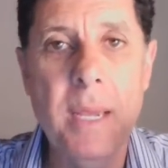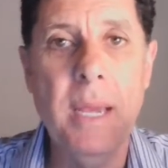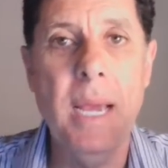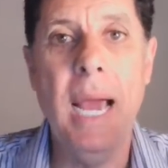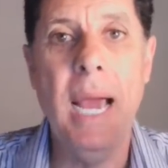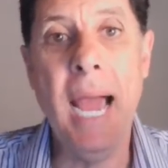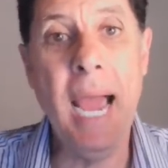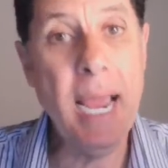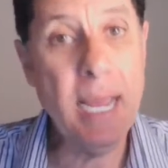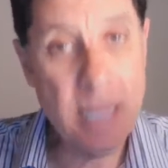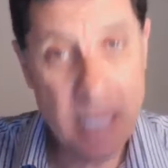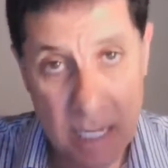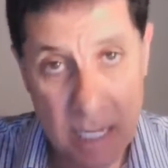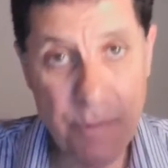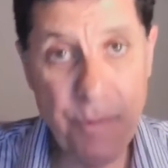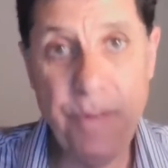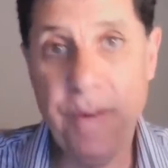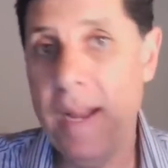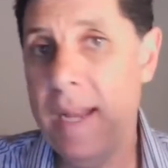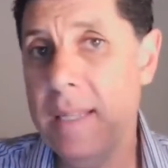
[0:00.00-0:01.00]
I did
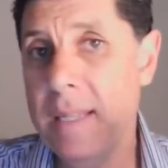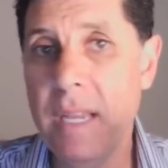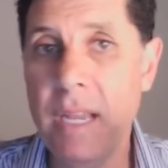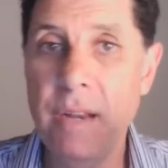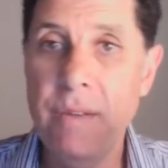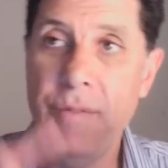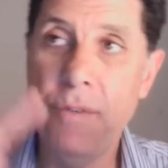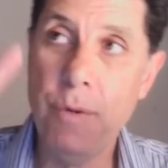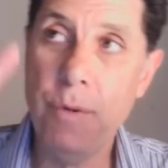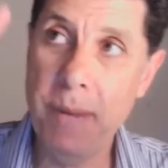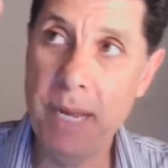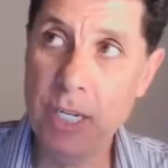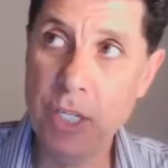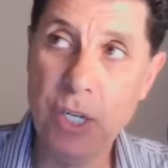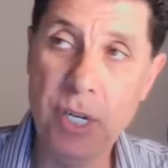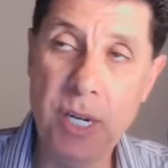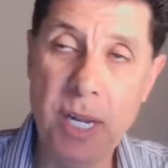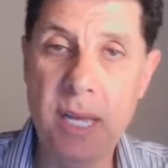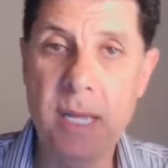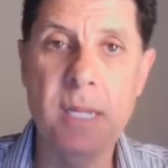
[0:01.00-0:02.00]
find the
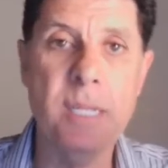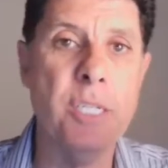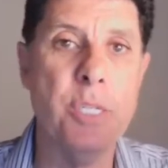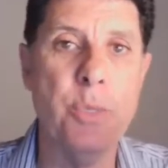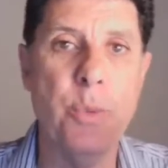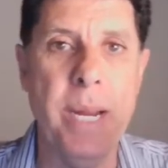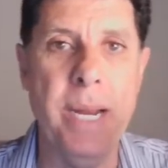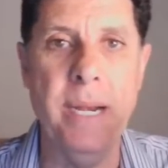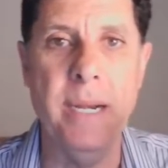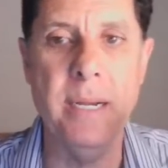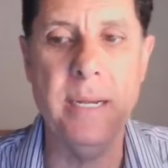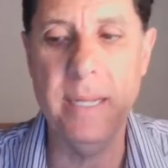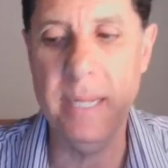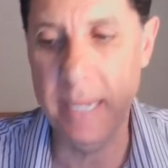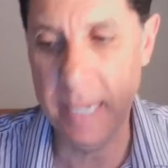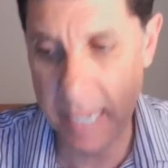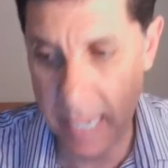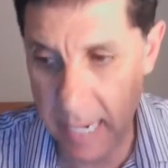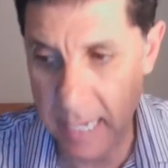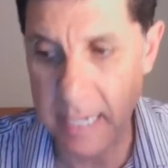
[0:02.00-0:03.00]
information elsewhere. And
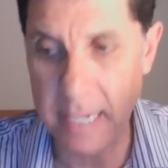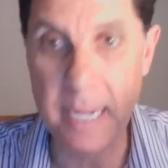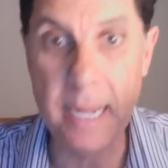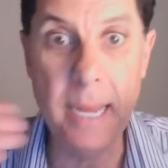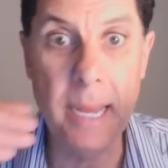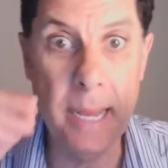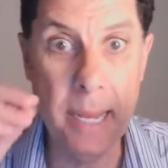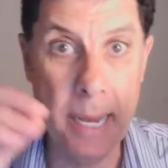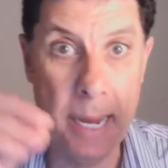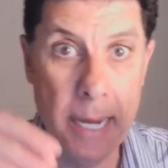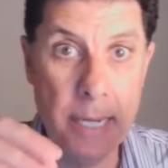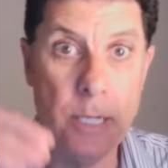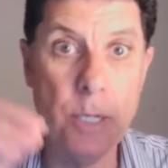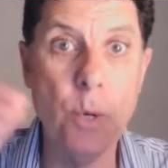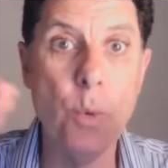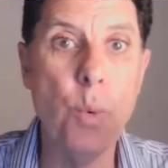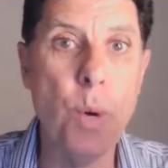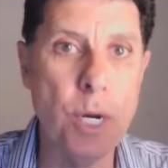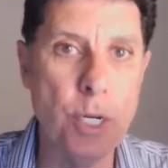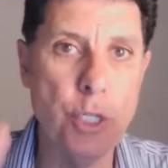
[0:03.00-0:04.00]
again, I know
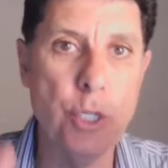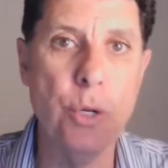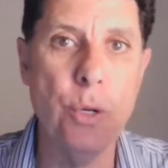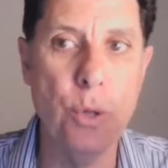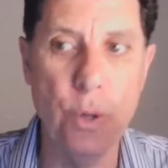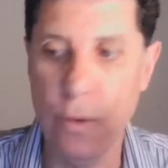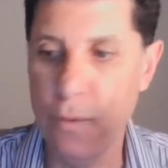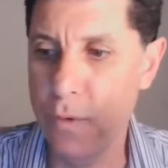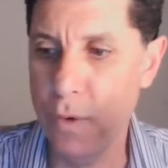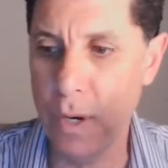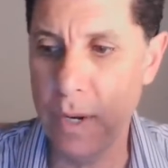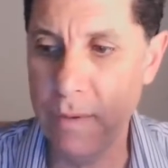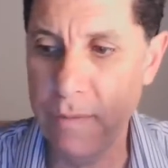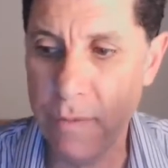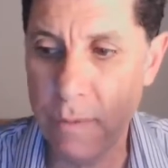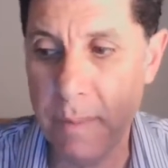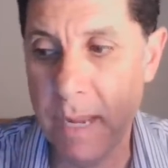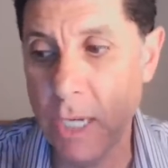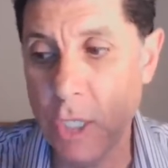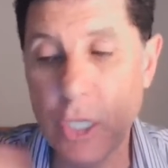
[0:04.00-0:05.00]
where to look for
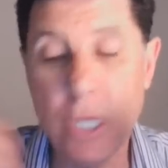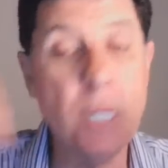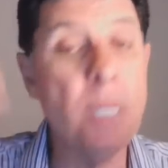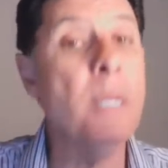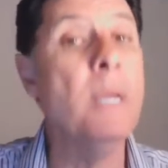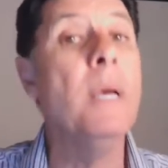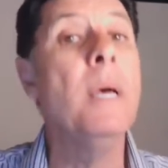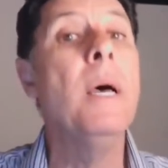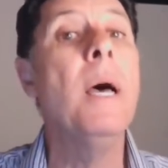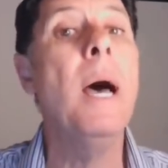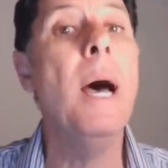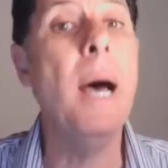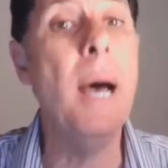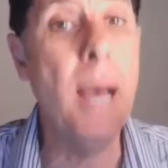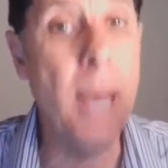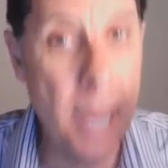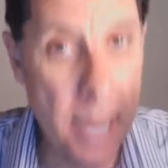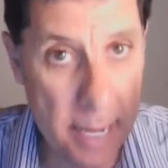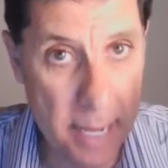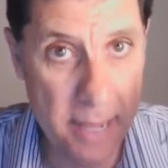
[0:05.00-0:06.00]
information.
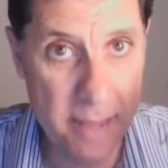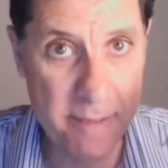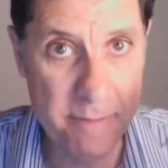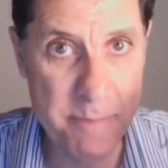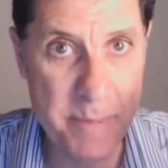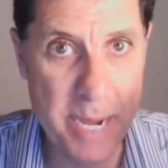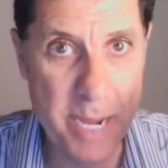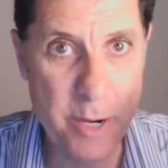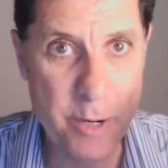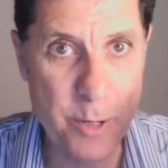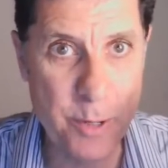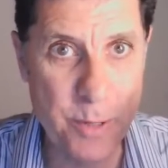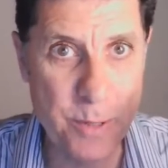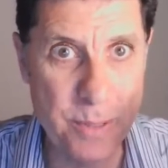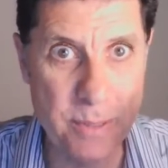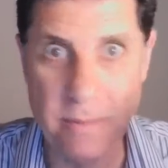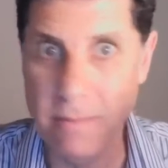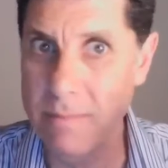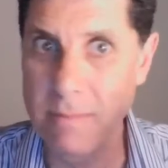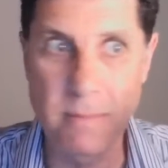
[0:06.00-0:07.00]
I have my
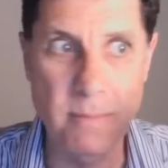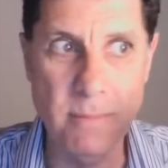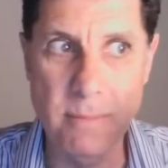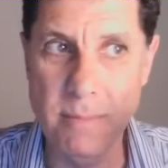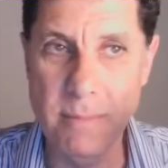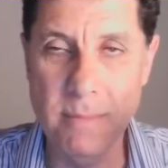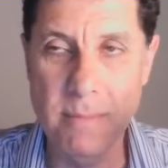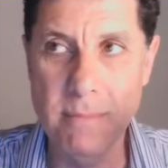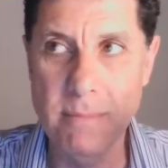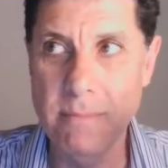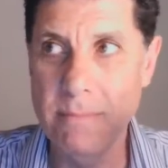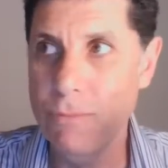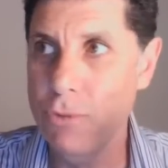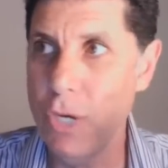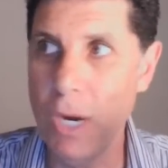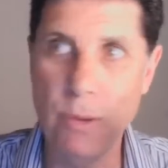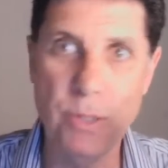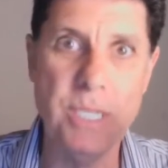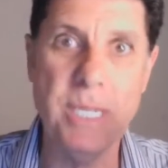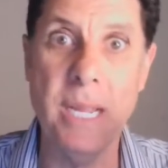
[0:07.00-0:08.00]
own,
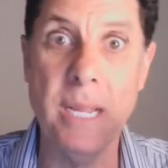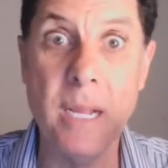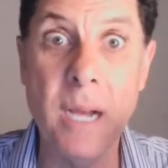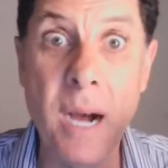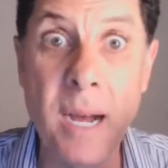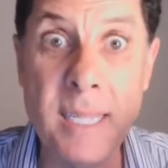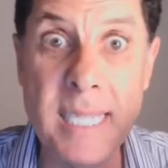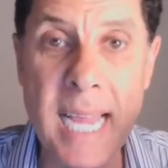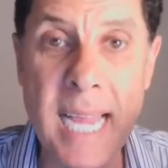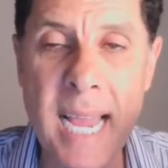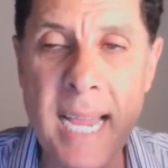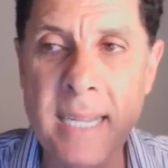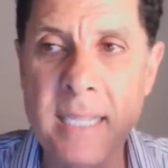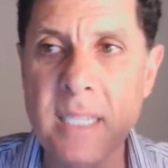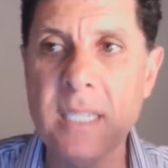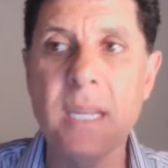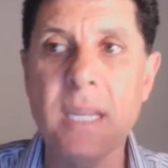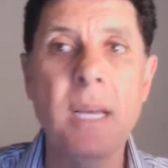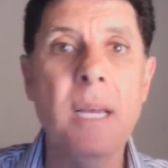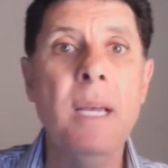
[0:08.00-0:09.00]
shall we say,
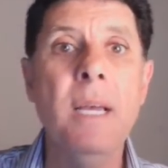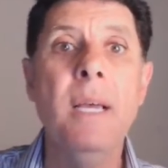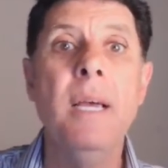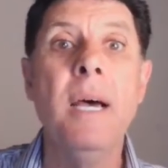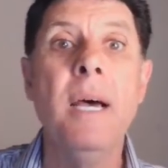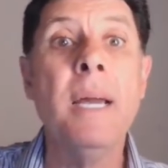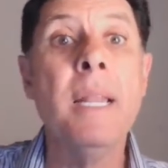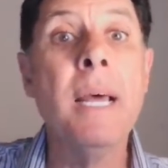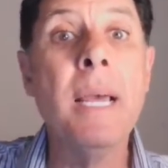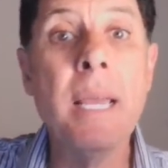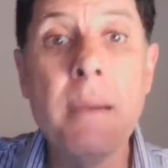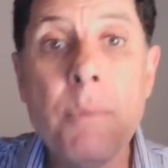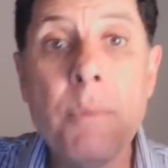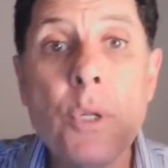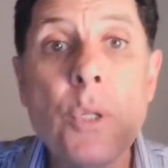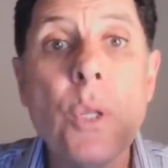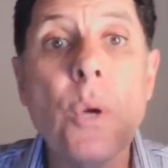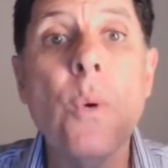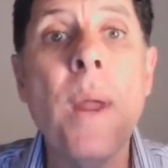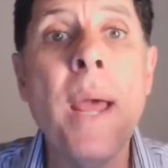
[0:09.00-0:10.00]
contacts, and I am
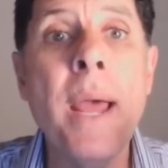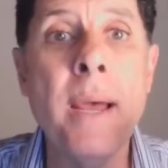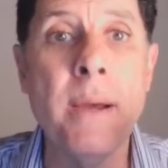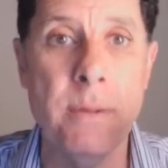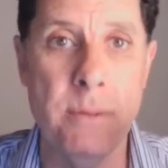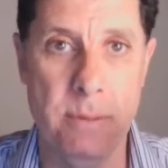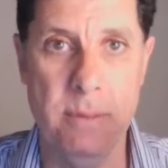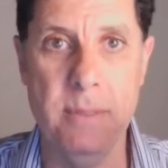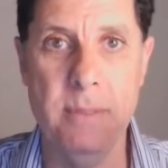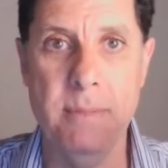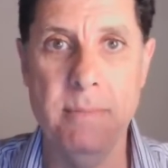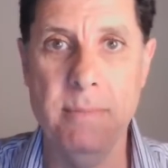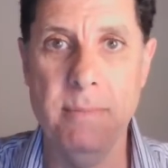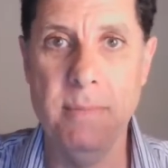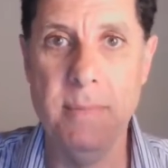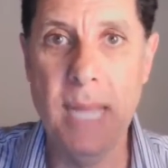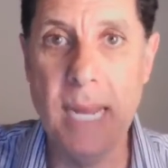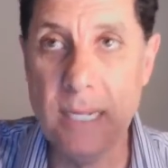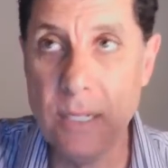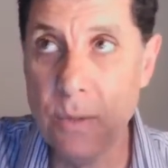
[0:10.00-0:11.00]
on the ground.
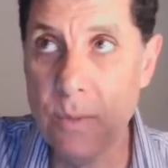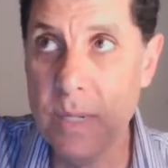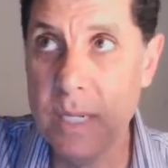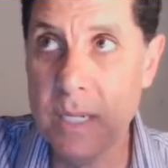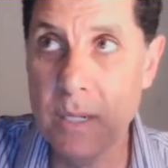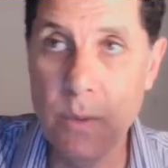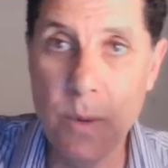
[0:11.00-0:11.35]
That's the reason